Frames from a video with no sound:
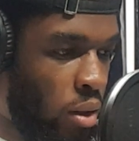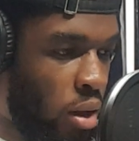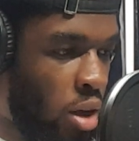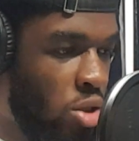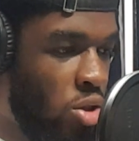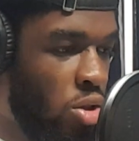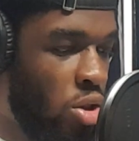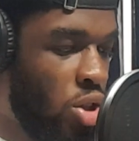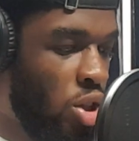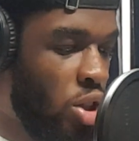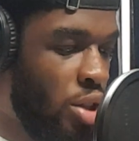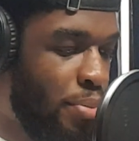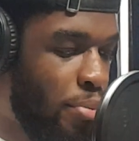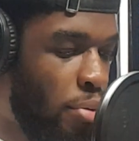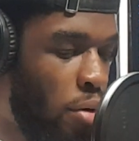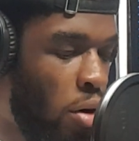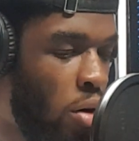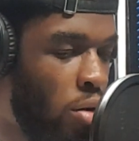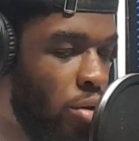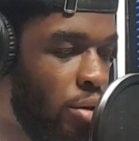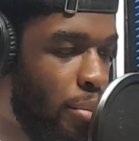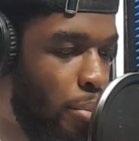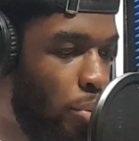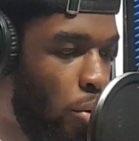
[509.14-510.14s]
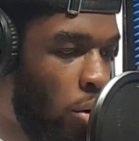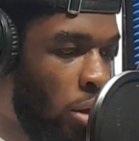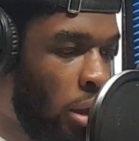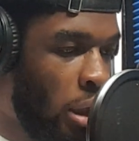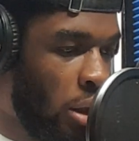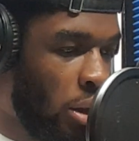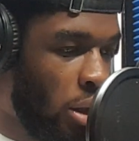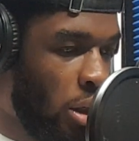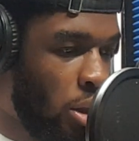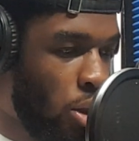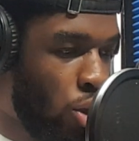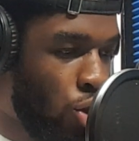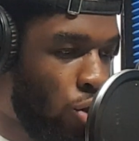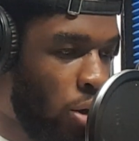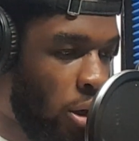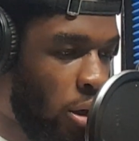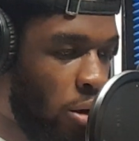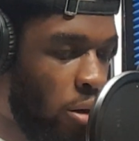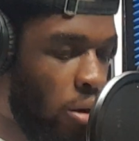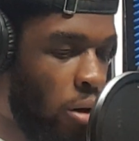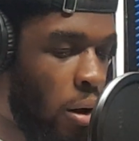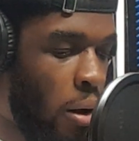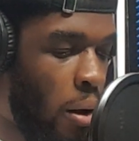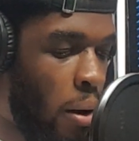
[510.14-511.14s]
So she's prone to pulling the
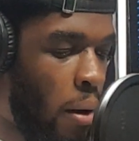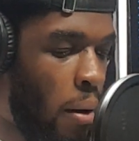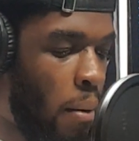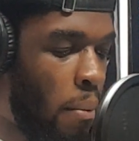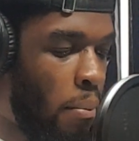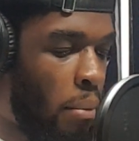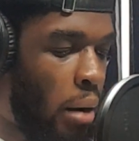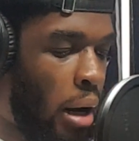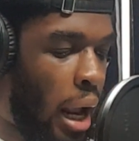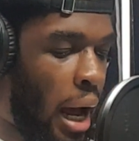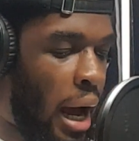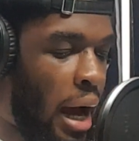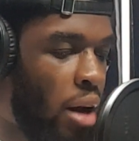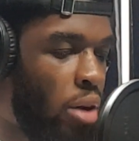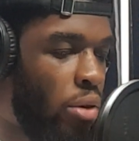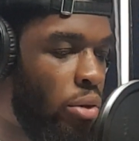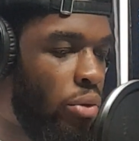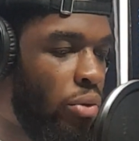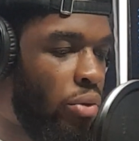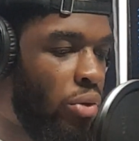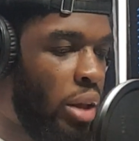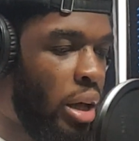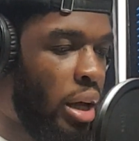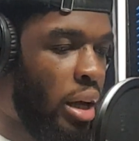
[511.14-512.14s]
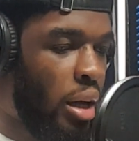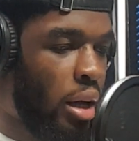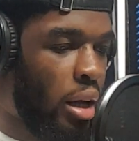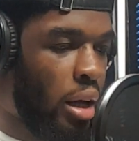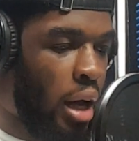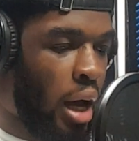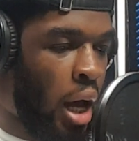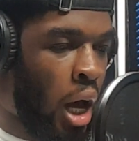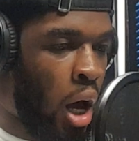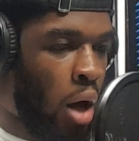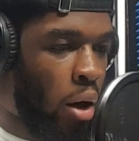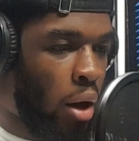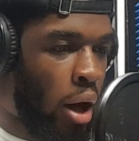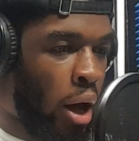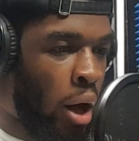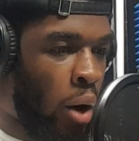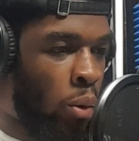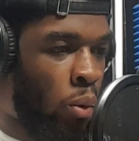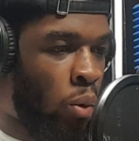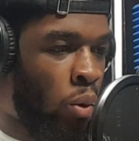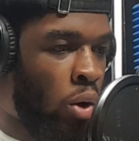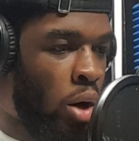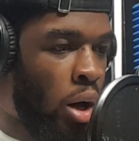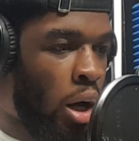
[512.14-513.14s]
trigger. But I don't think I
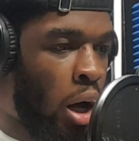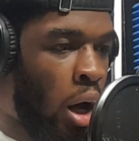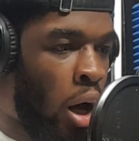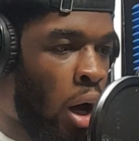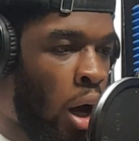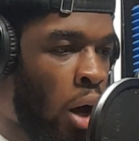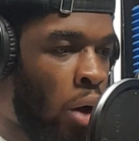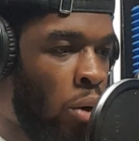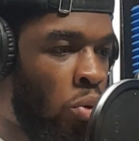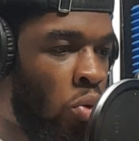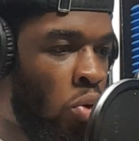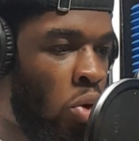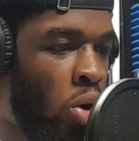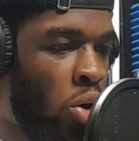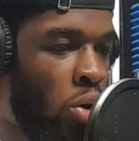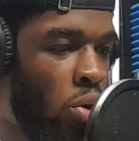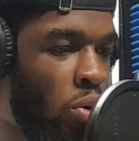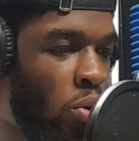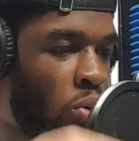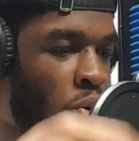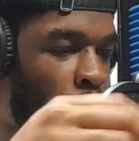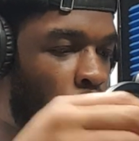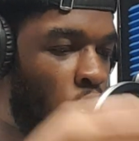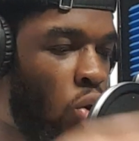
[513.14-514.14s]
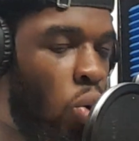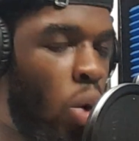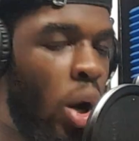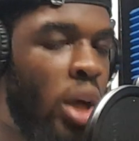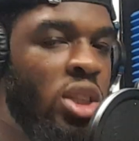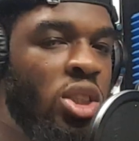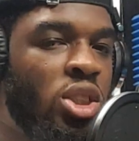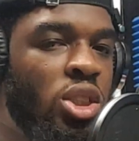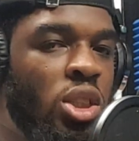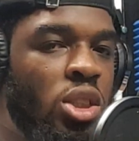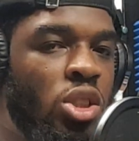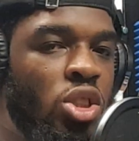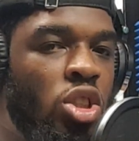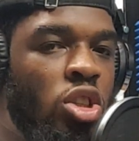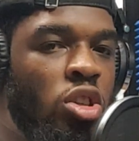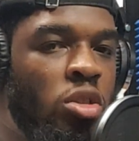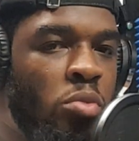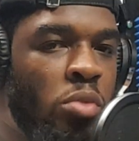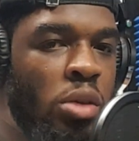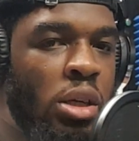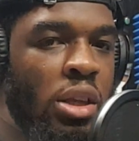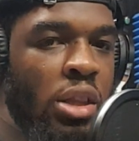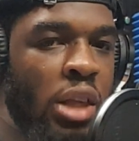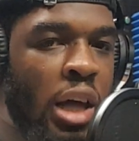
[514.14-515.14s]
want the question to
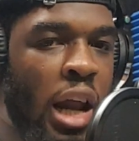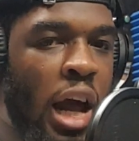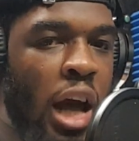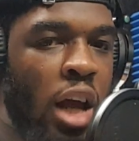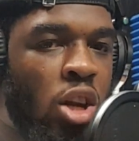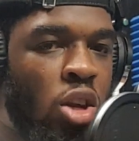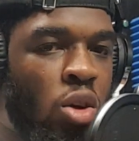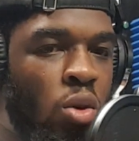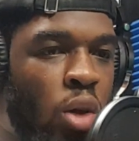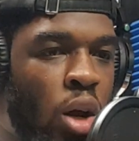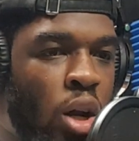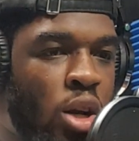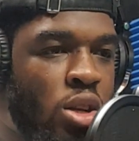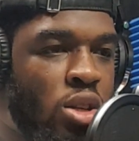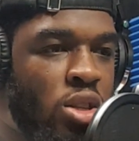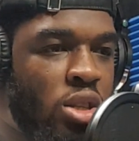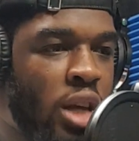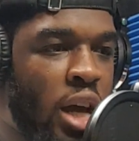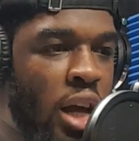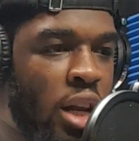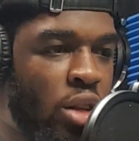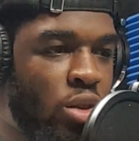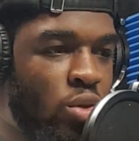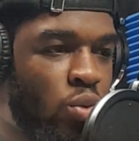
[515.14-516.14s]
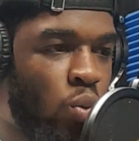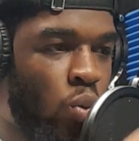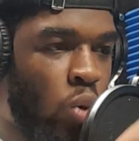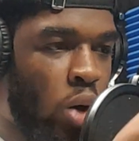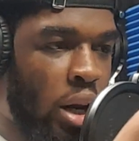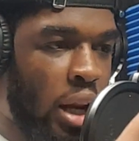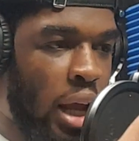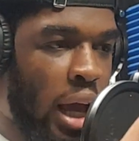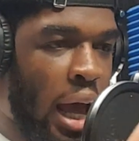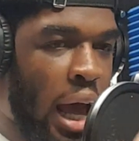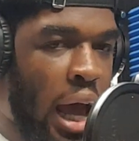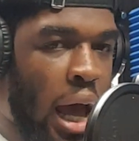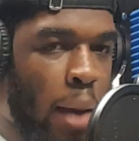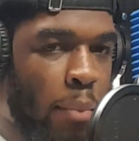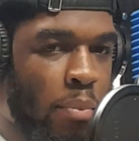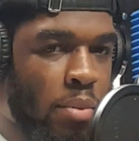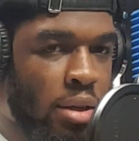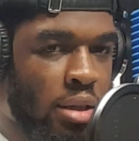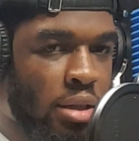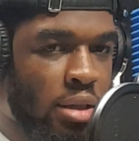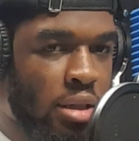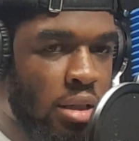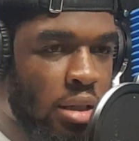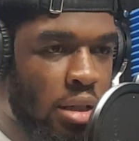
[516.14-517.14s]
me that I don't understand is what
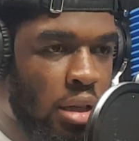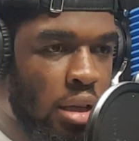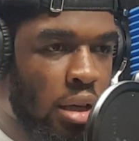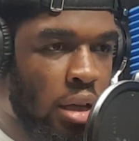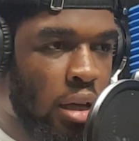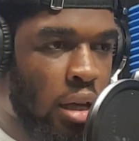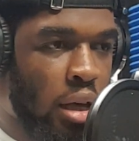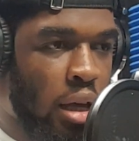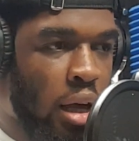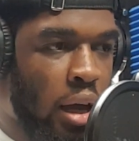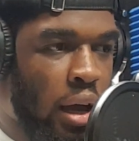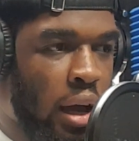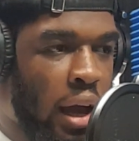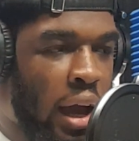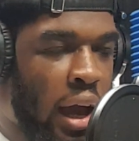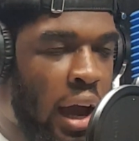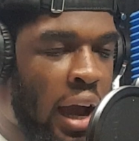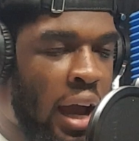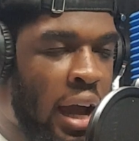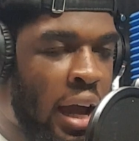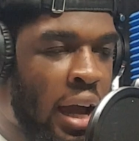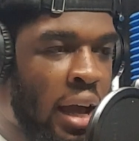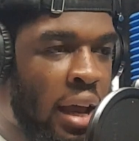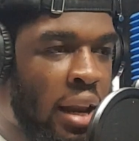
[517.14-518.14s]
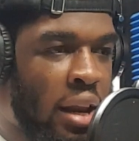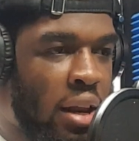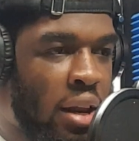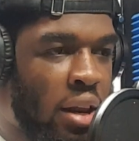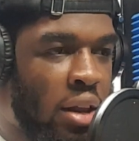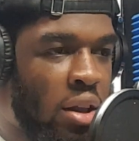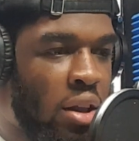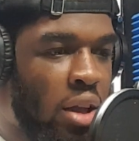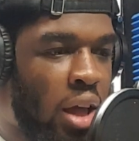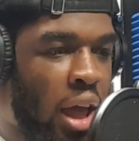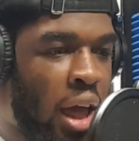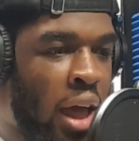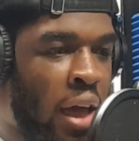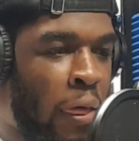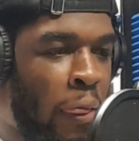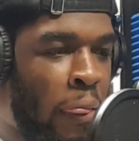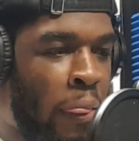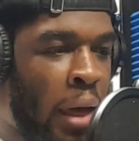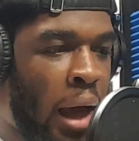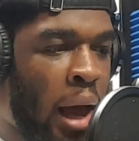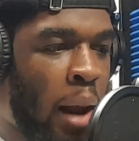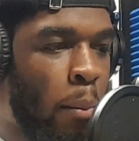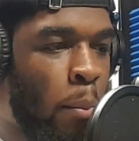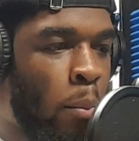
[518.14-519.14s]
happens in
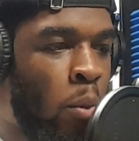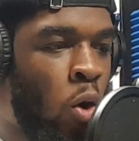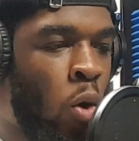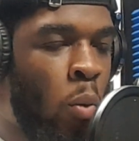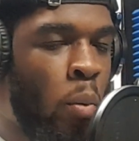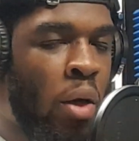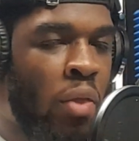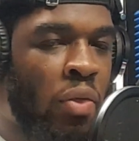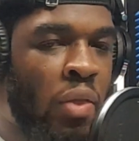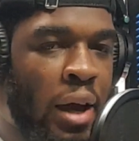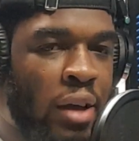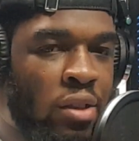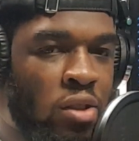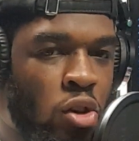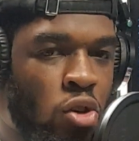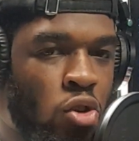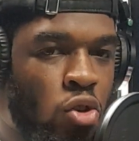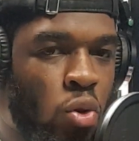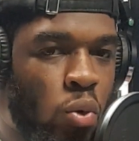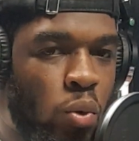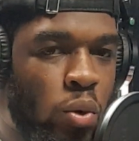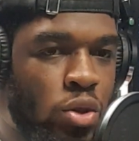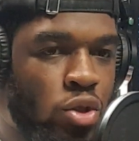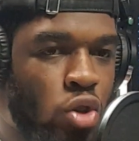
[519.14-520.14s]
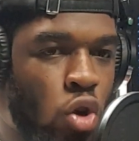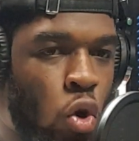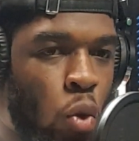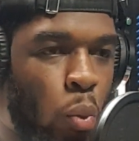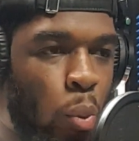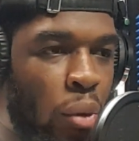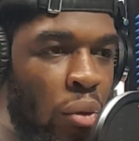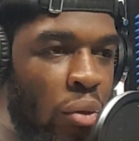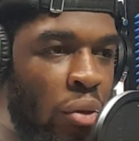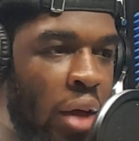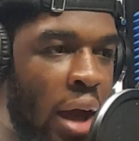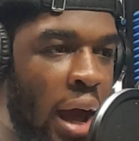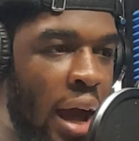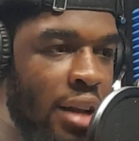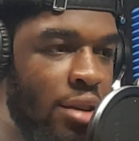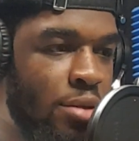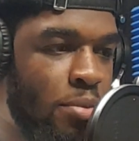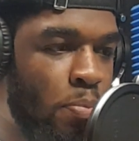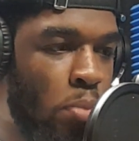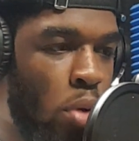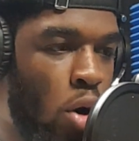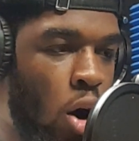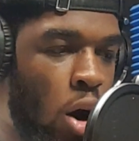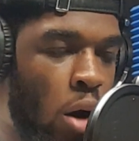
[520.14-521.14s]
that moment that the door is open. That's
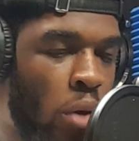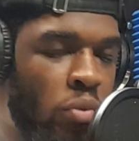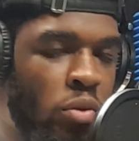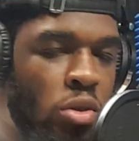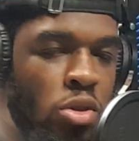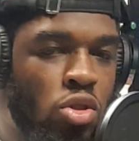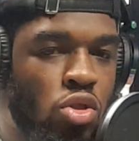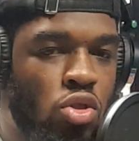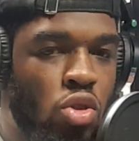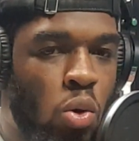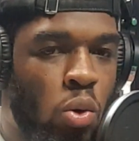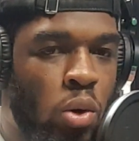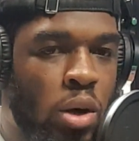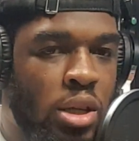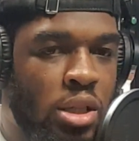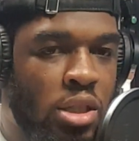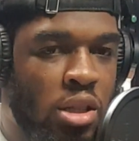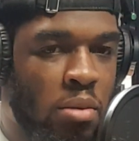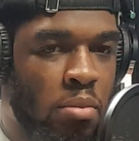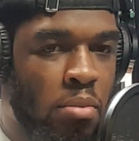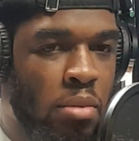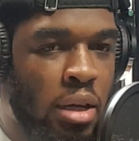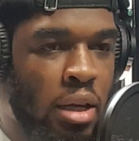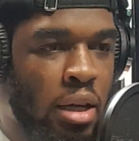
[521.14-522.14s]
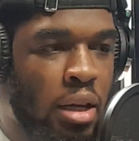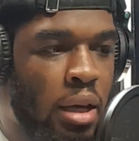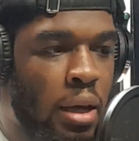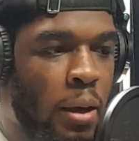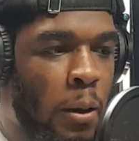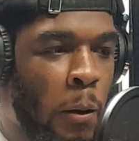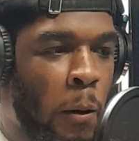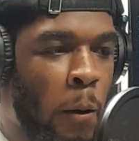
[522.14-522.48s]
part of the story to me.